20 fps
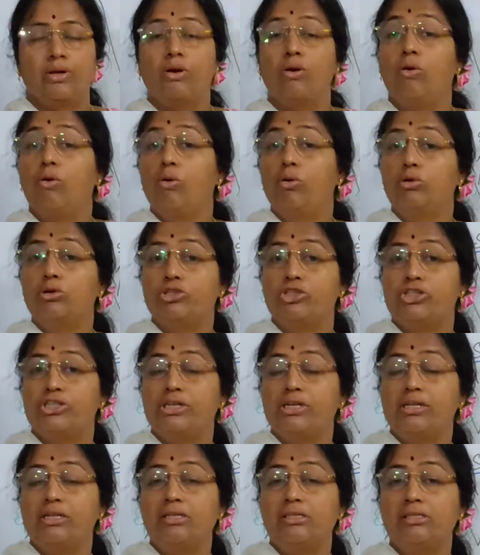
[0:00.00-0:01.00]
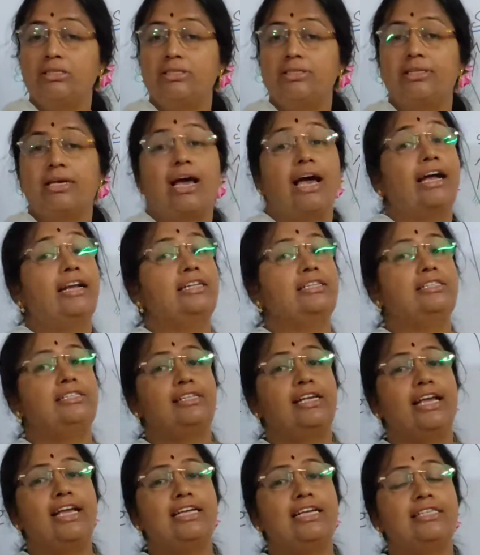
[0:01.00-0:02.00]
Oceans and
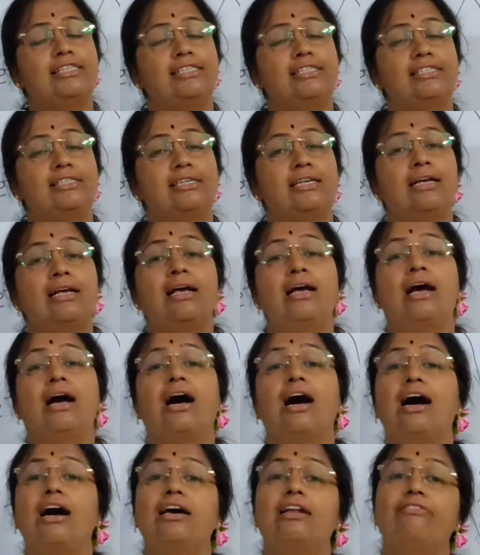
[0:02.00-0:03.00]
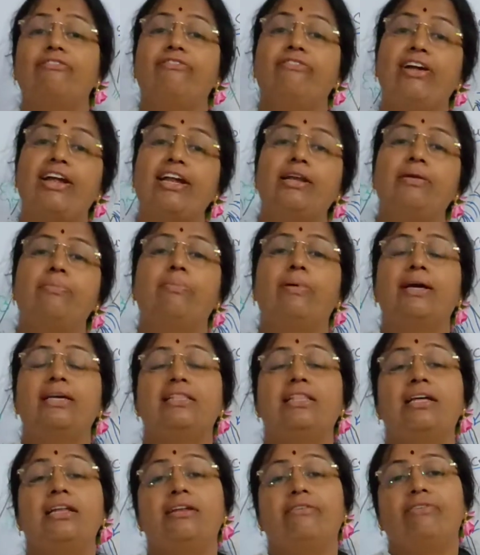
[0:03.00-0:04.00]
seas are fed by
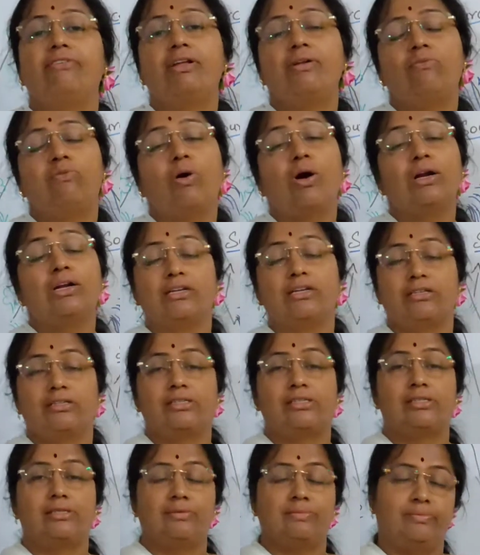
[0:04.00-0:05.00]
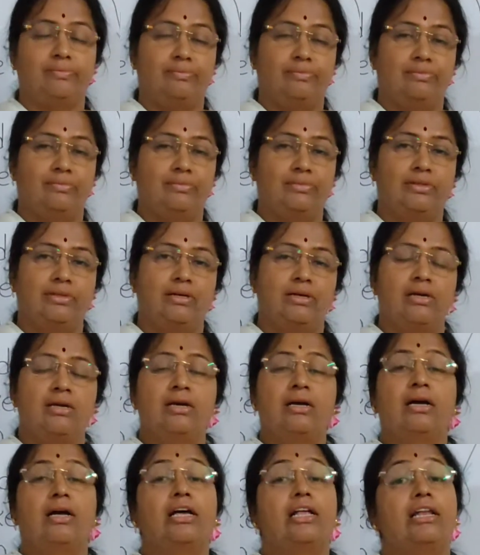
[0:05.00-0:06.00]
the river waters.
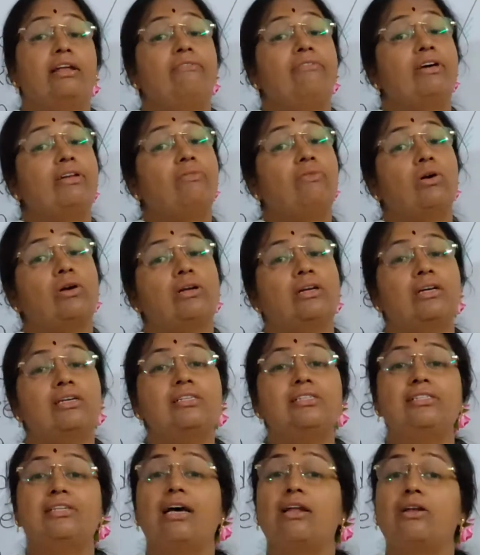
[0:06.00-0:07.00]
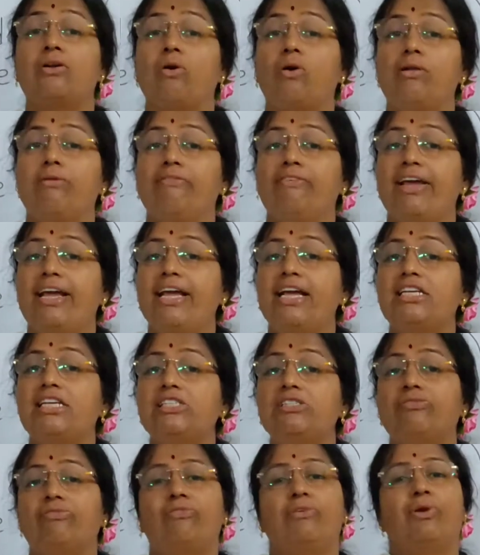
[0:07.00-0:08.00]
River waters are
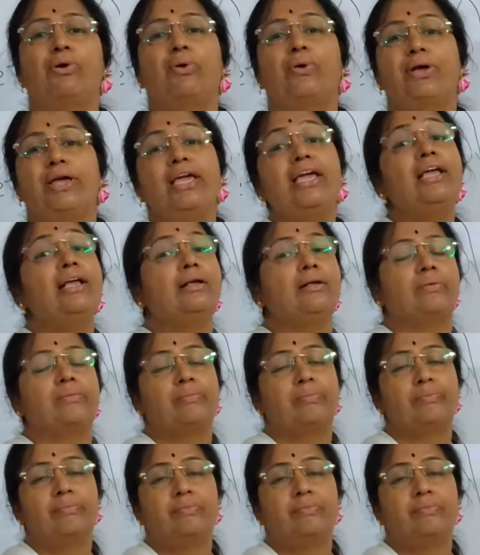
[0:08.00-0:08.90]
always flowing.